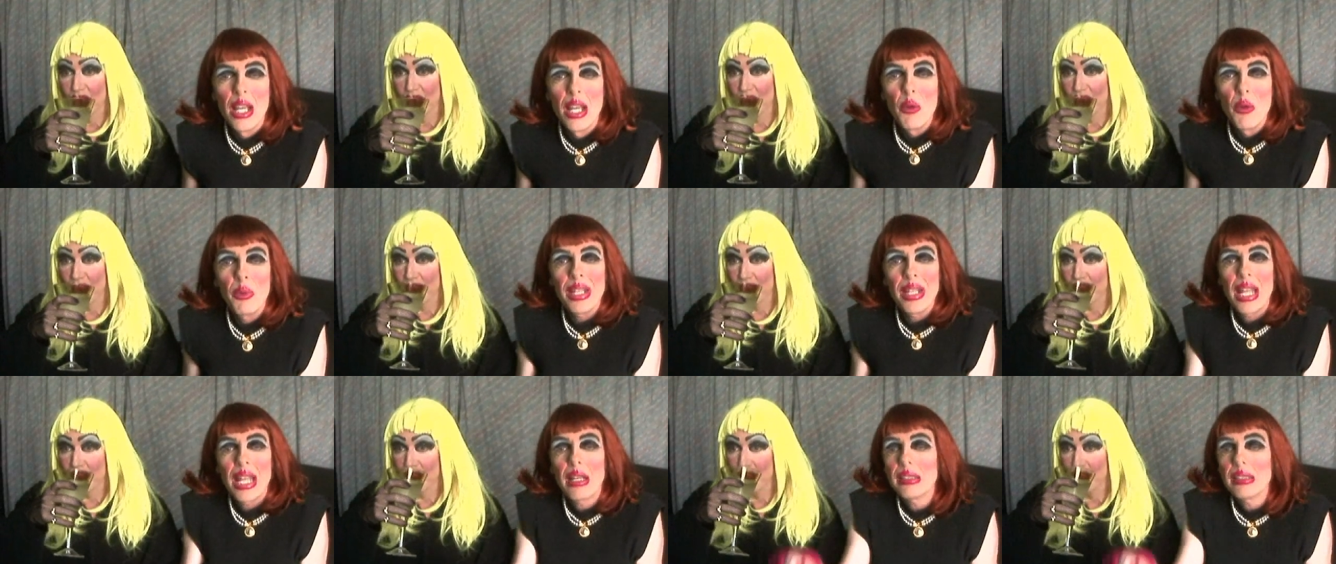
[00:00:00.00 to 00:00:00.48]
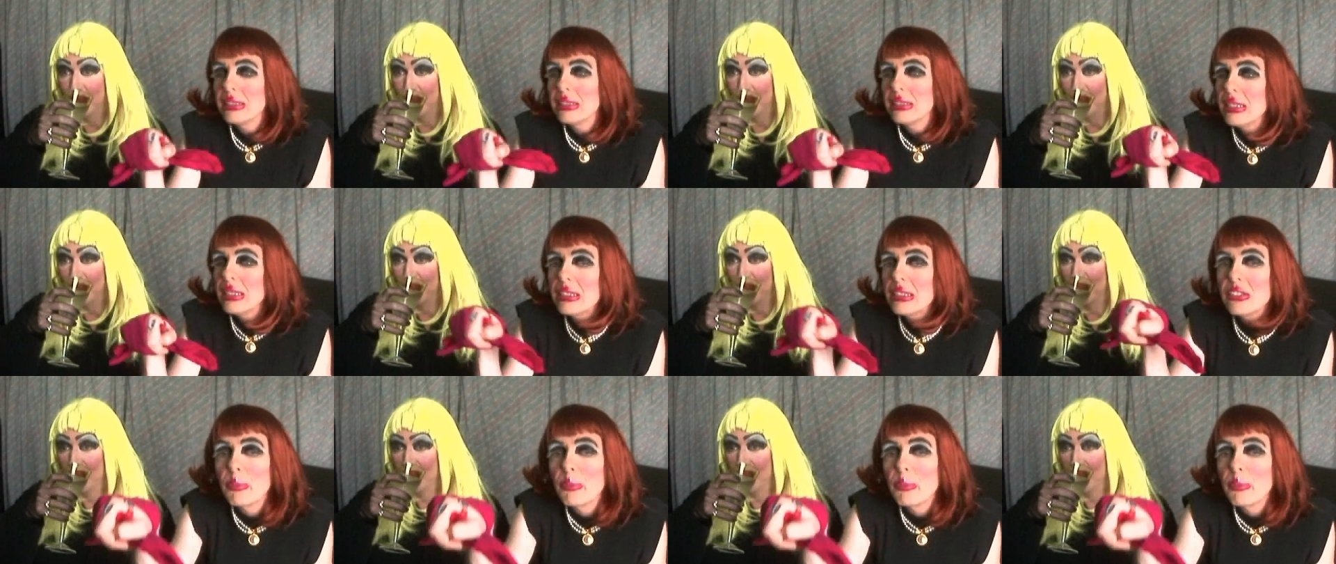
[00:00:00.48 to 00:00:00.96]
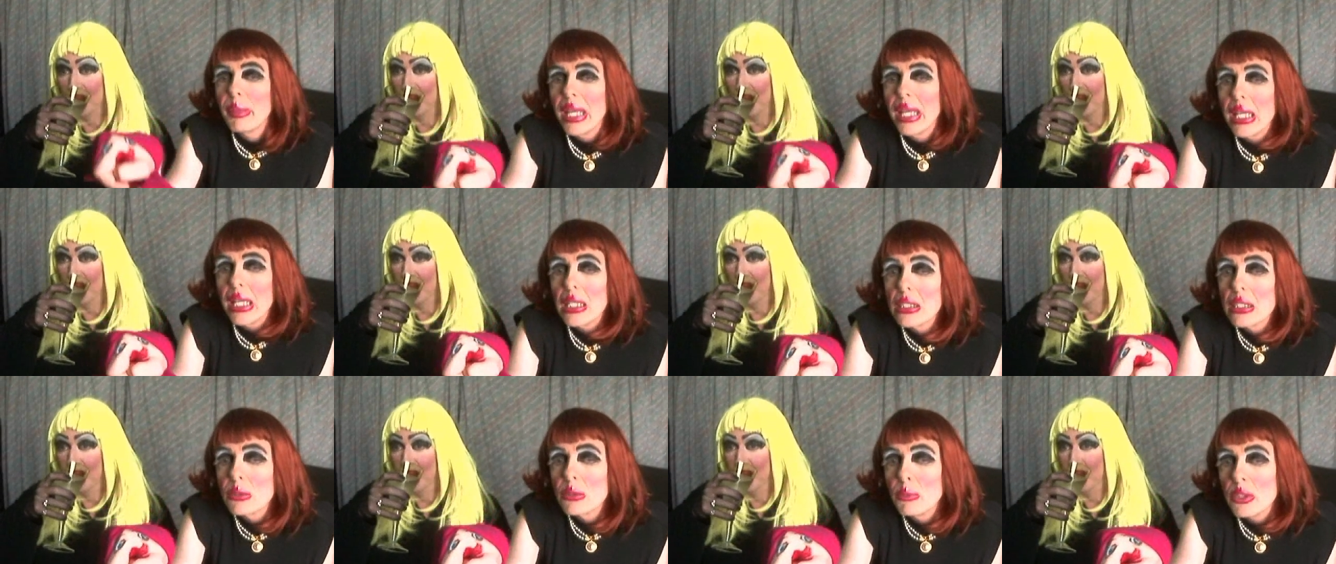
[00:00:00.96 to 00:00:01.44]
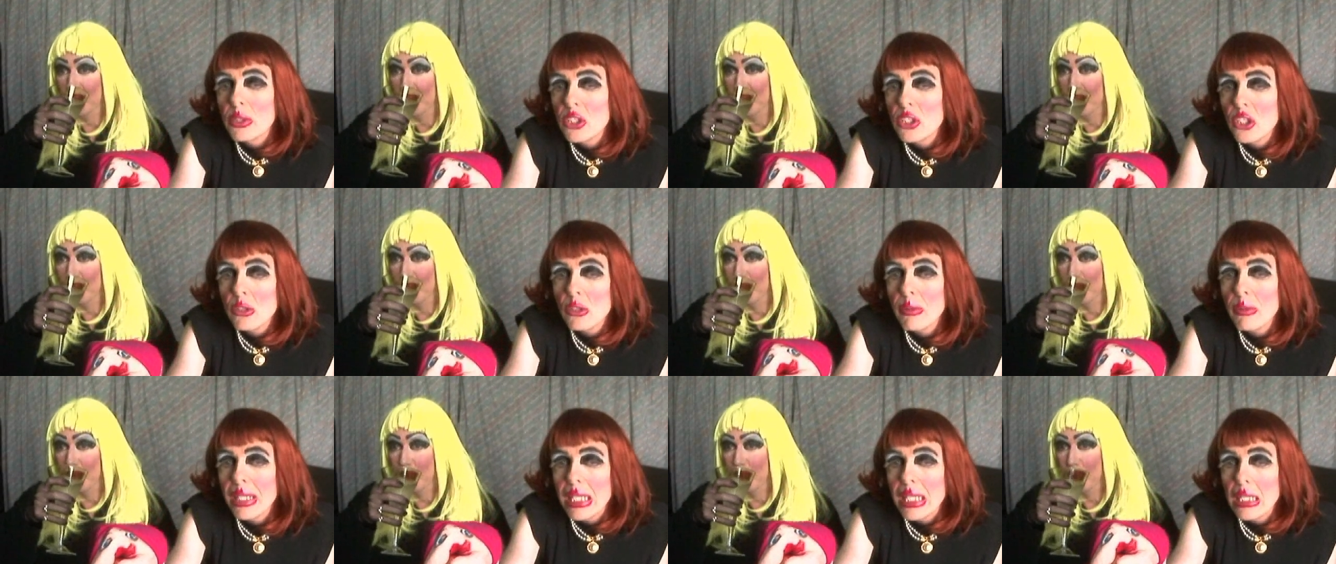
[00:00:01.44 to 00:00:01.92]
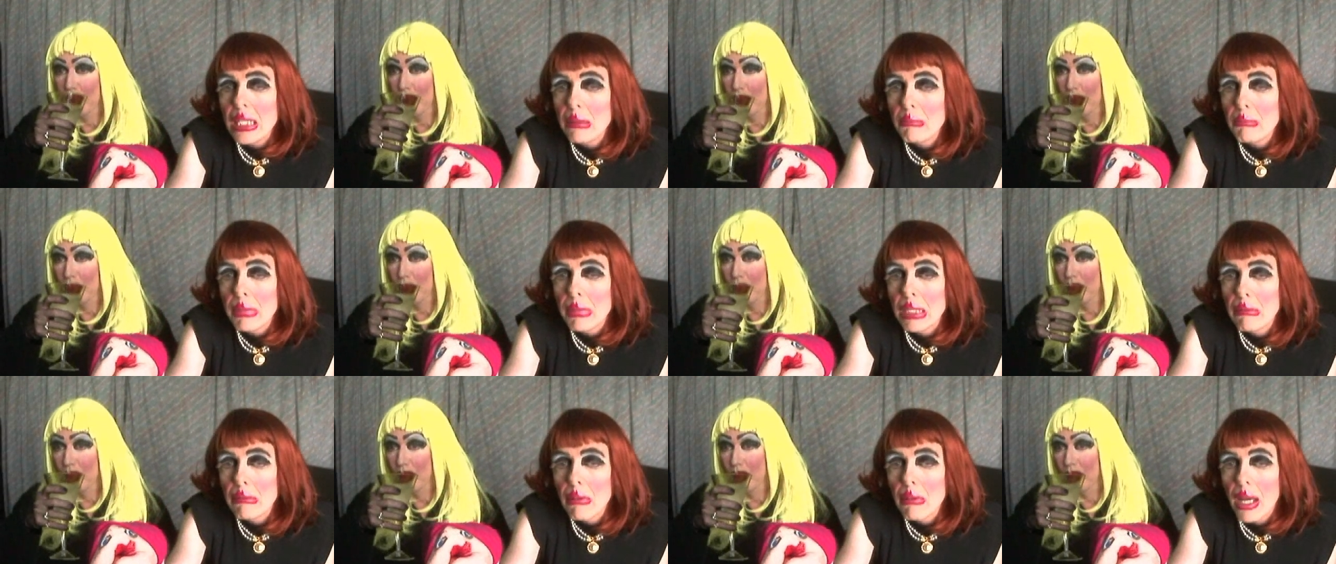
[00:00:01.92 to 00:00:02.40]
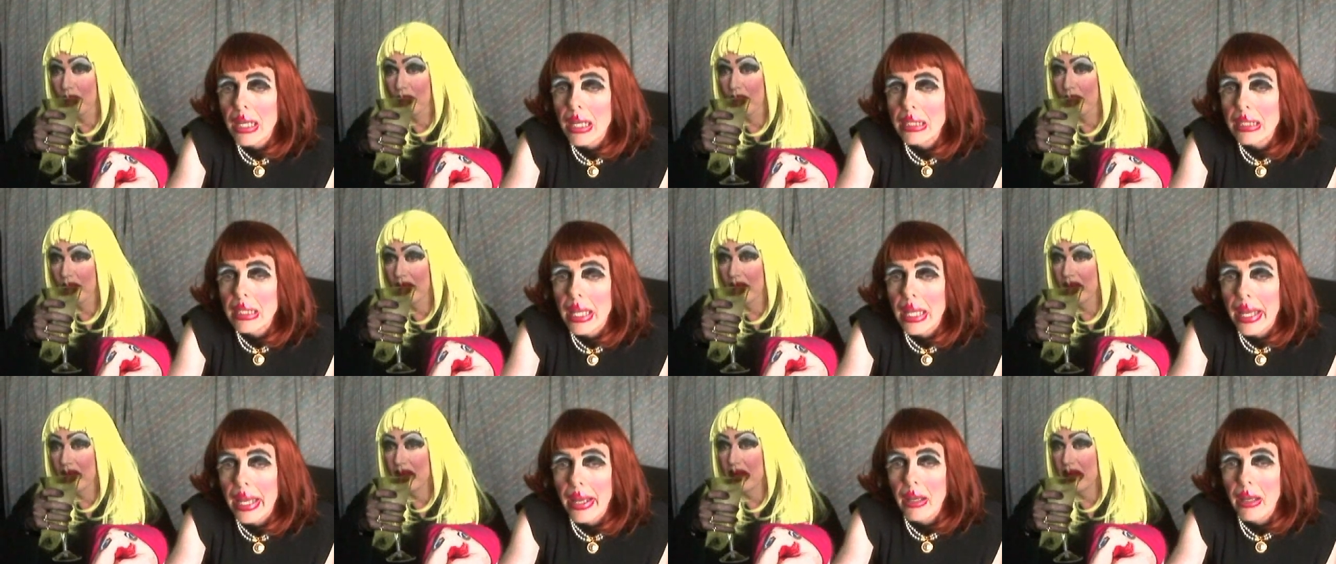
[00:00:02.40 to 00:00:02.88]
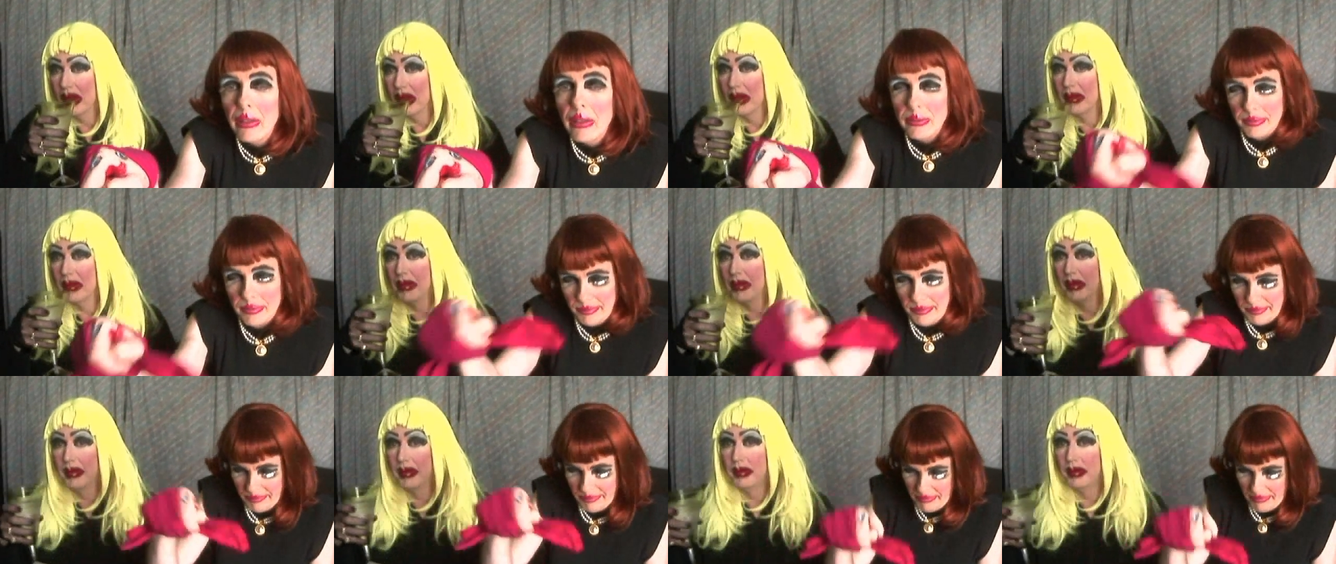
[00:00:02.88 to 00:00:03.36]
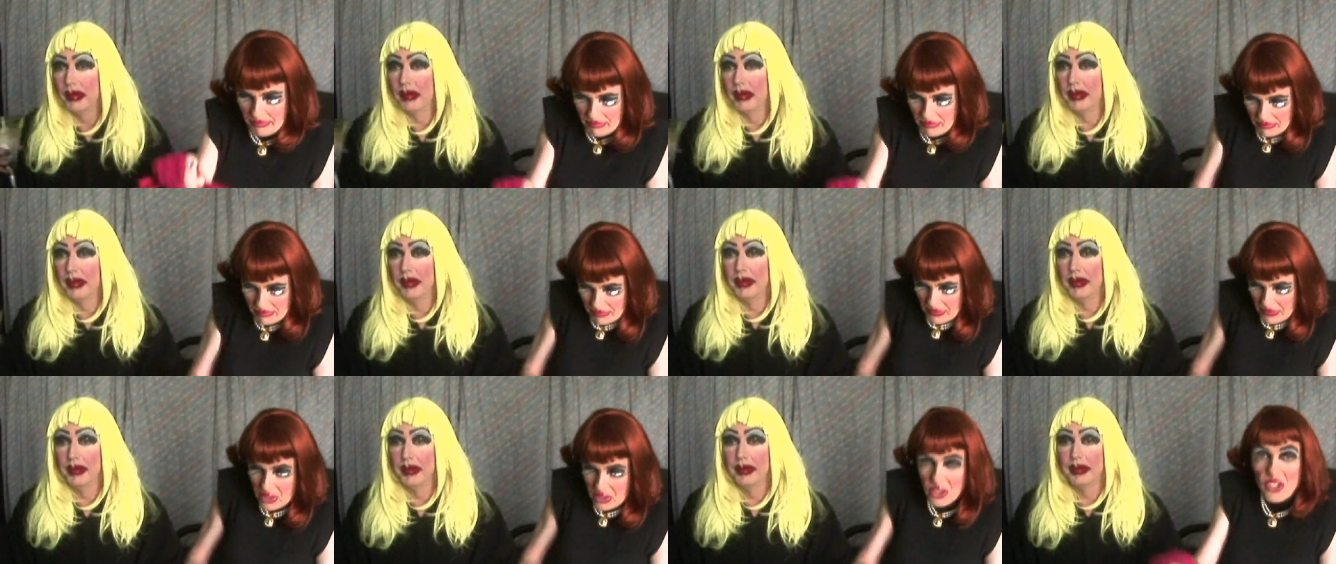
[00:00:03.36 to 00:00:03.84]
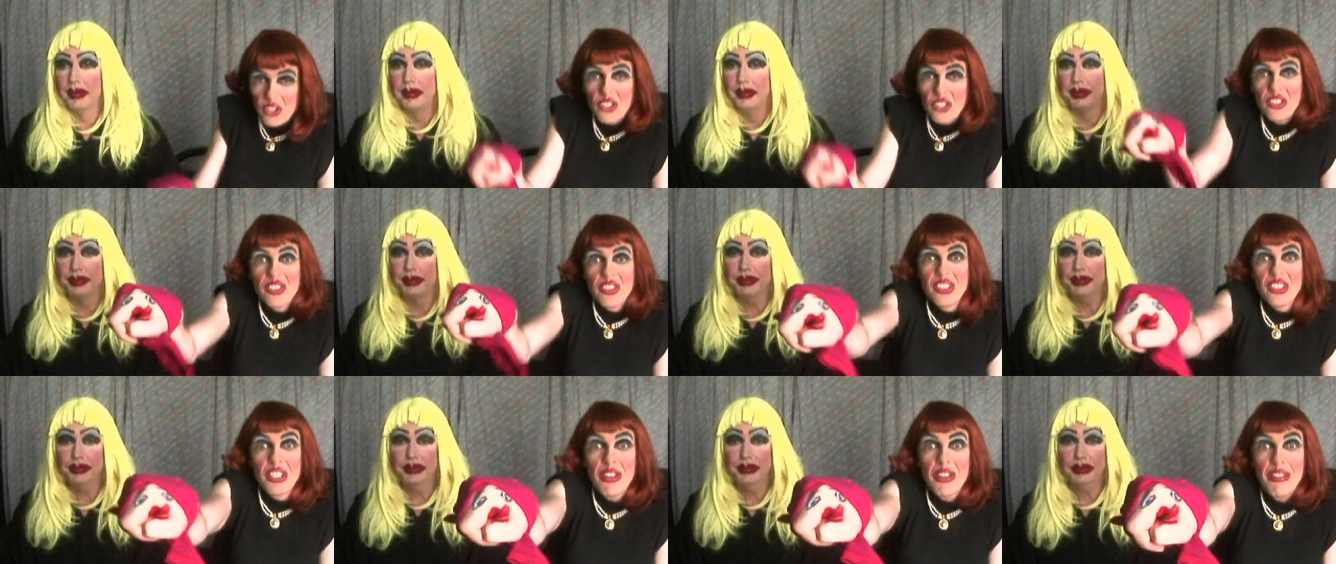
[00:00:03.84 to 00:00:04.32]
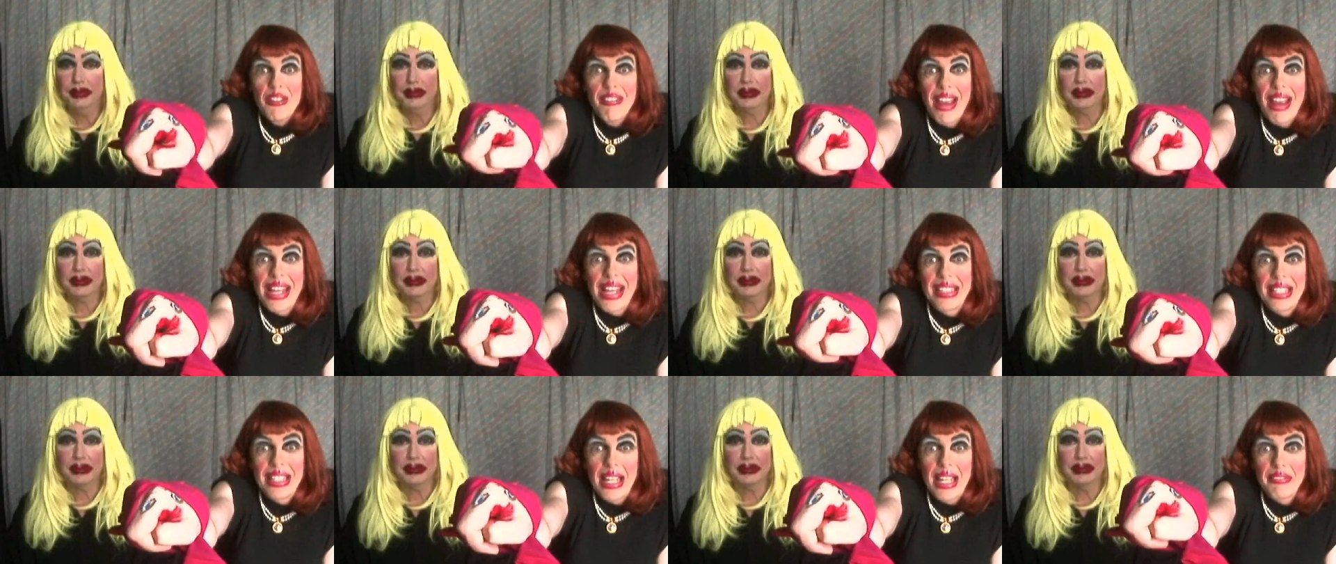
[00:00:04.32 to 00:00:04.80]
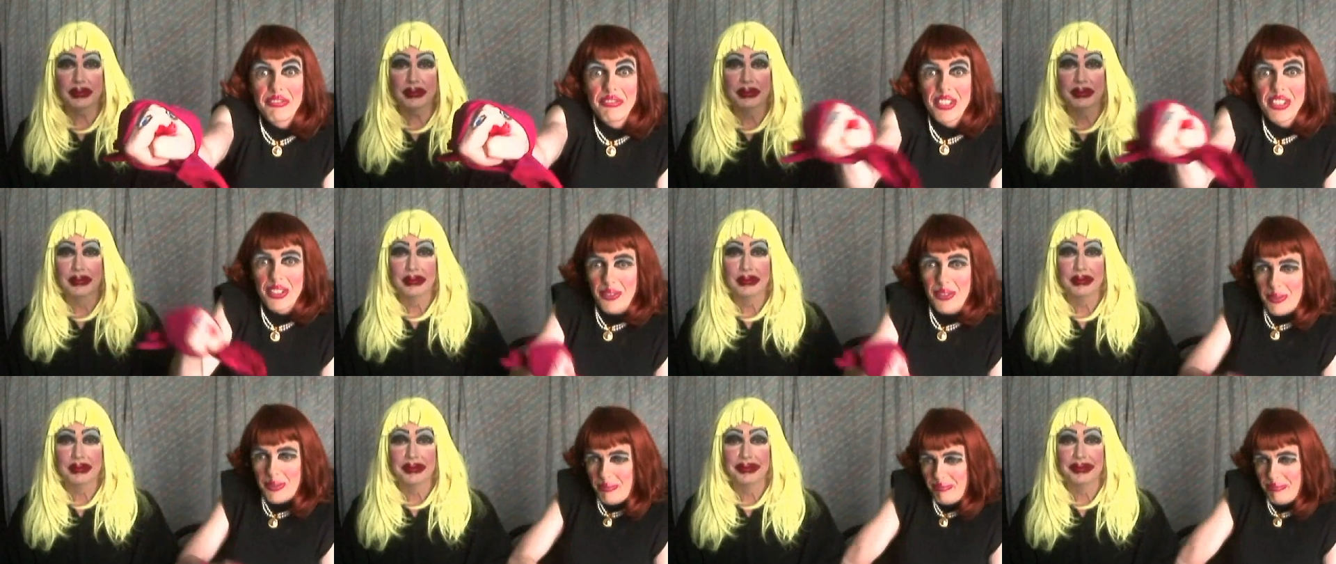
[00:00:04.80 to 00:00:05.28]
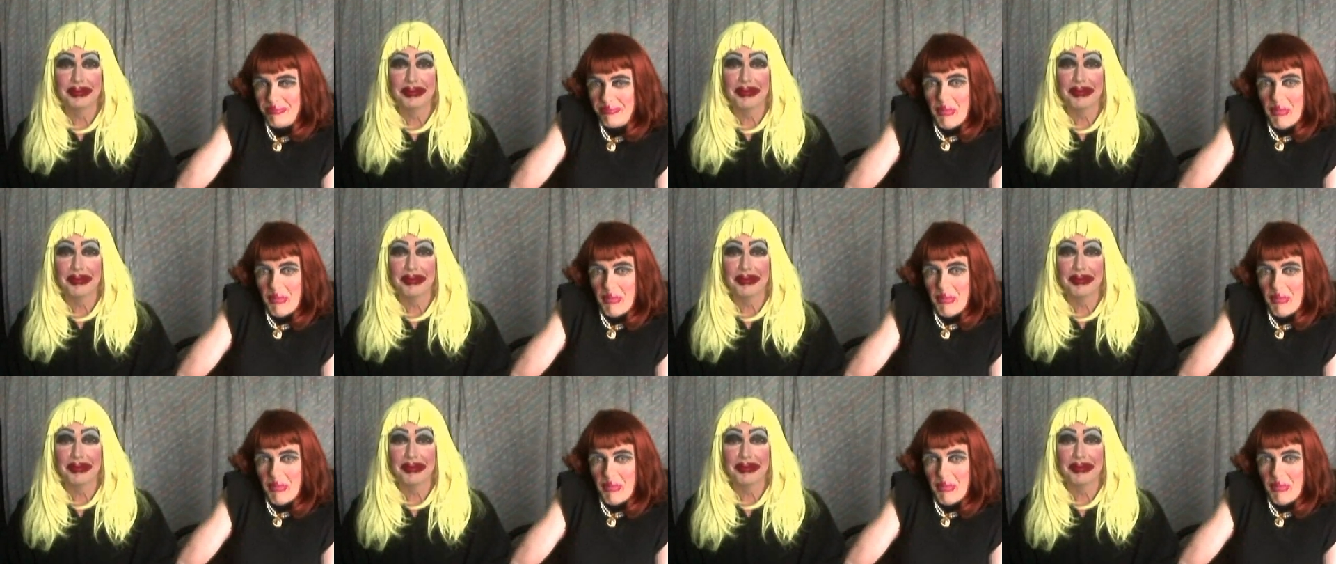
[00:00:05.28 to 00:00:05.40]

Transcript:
Speaker 1: now, Sister Pincus, would you eat me right now? Sure, I'd love to.